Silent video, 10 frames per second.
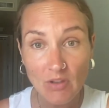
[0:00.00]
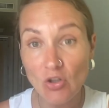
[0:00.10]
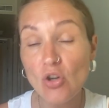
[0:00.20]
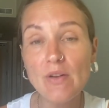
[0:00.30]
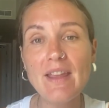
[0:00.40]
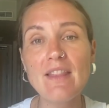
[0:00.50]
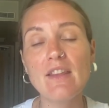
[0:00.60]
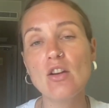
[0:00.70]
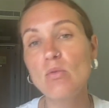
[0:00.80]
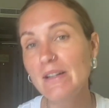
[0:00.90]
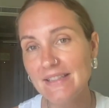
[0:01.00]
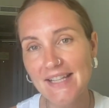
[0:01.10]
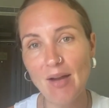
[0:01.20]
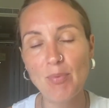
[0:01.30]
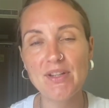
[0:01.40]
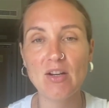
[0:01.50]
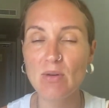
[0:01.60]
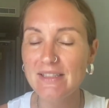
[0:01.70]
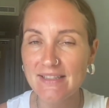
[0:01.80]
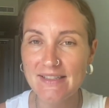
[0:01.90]
go in. What is happening?
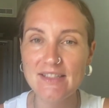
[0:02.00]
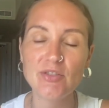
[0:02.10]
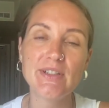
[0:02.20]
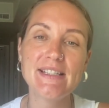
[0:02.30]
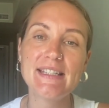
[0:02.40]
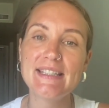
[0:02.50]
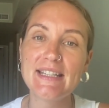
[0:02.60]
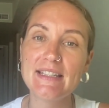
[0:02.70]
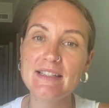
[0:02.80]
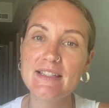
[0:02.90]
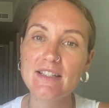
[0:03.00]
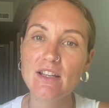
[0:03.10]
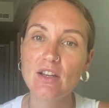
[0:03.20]
What is this resistance?